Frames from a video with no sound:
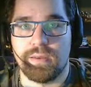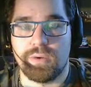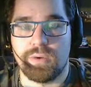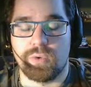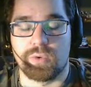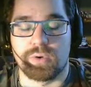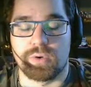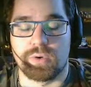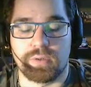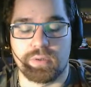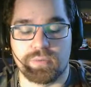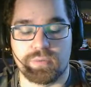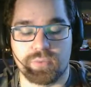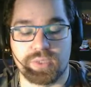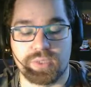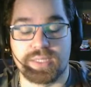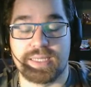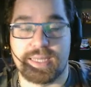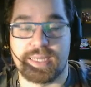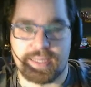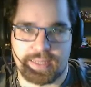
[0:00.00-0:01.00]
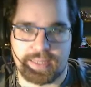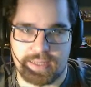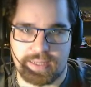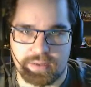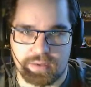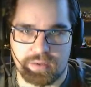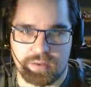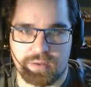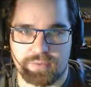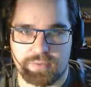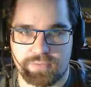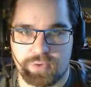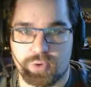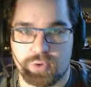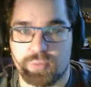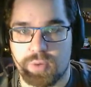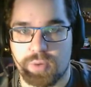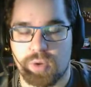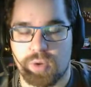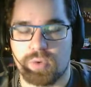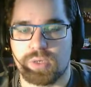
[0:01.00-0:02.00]
or really ahead of your
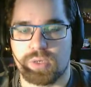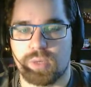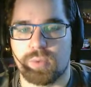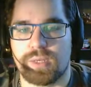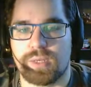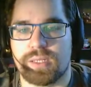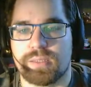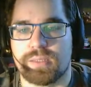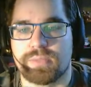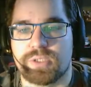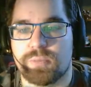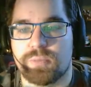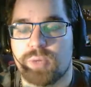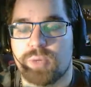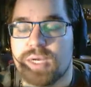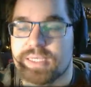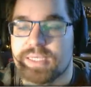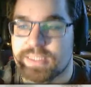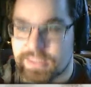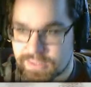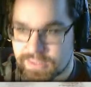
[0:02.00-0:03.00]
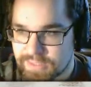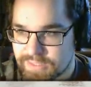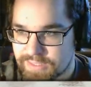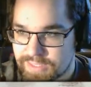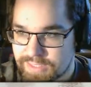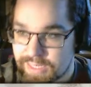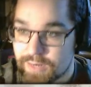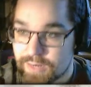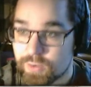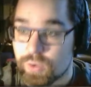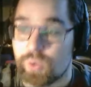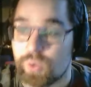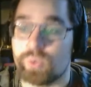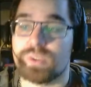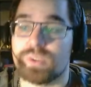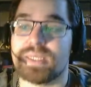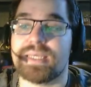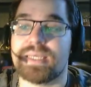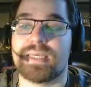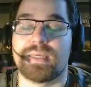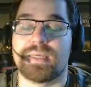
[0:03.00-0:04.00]
opponent when it comes to prizes, since they are
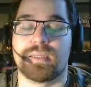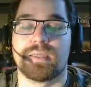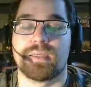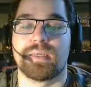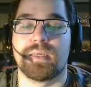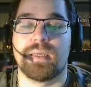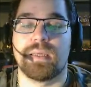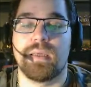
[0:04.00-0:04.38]
only killing